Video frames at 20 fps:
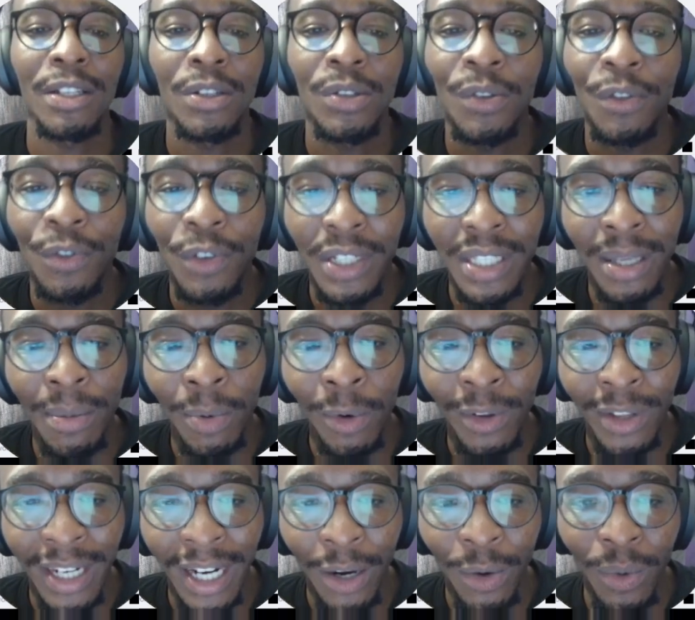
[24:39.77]
So for example,
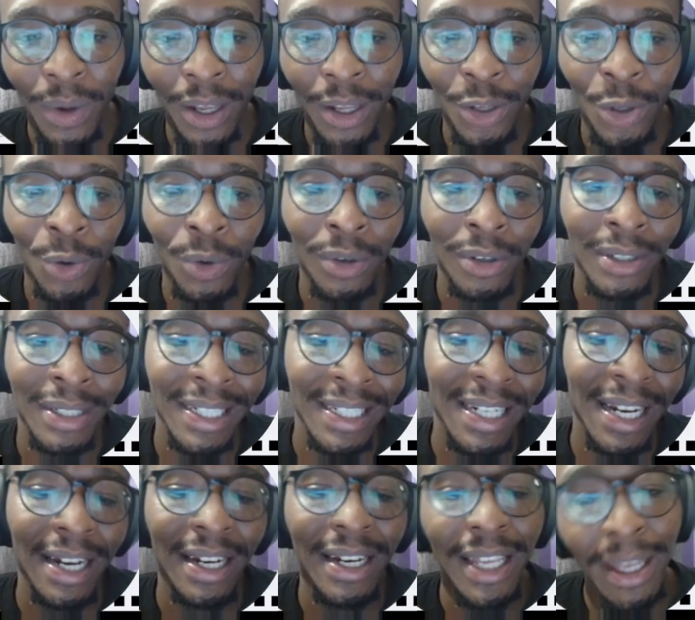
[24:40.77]
with Runway, you'll
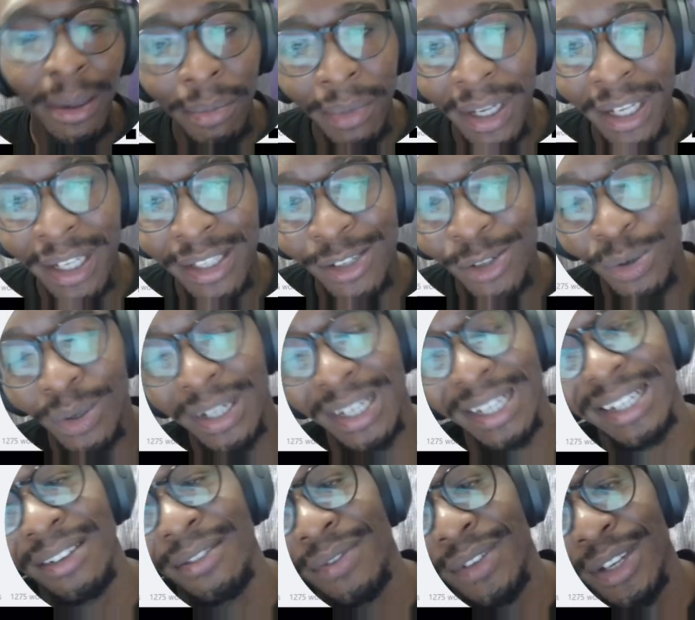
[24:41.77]
need an image to
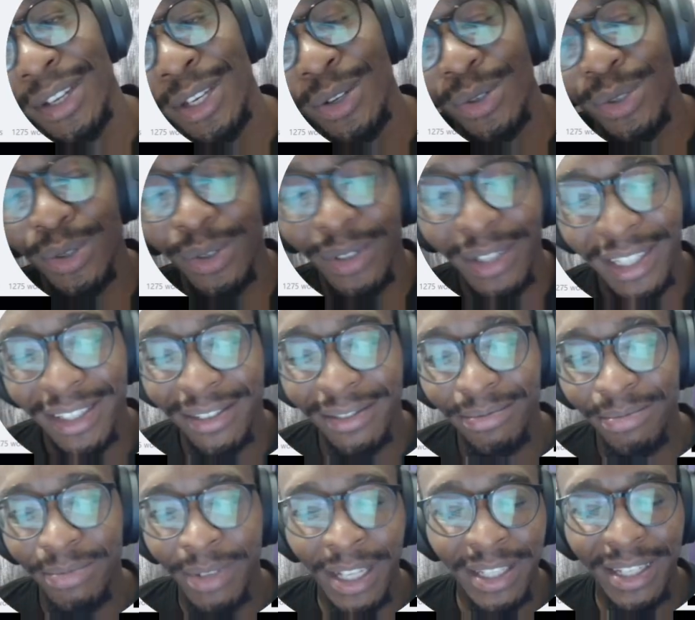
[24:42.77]
create a video, so
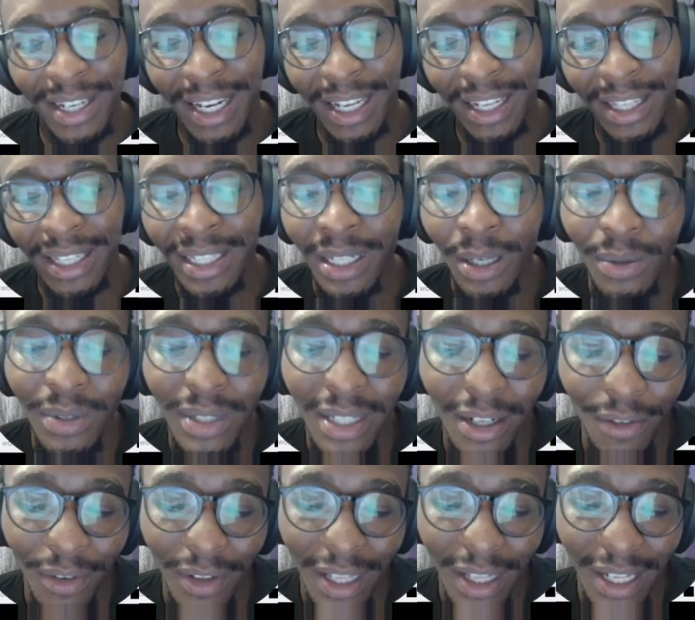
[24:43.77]
that's like the downside for